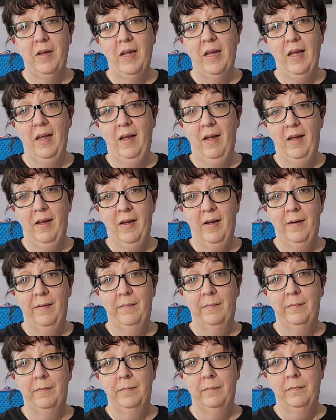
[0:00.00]

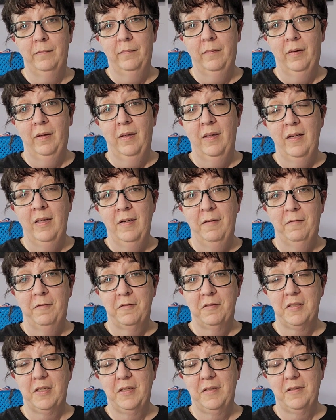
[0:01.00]
and
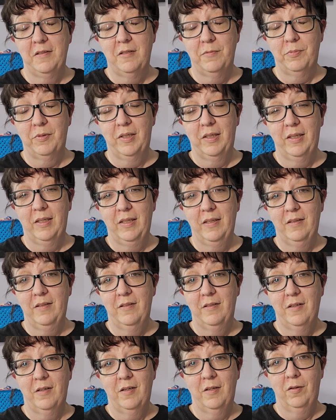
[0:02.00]
First Signs of Spring is
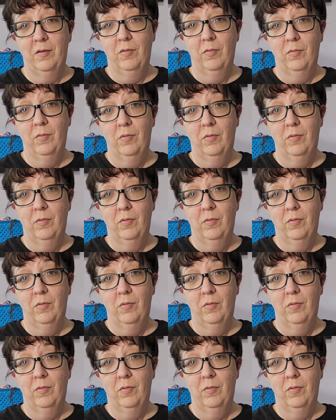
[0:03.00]
done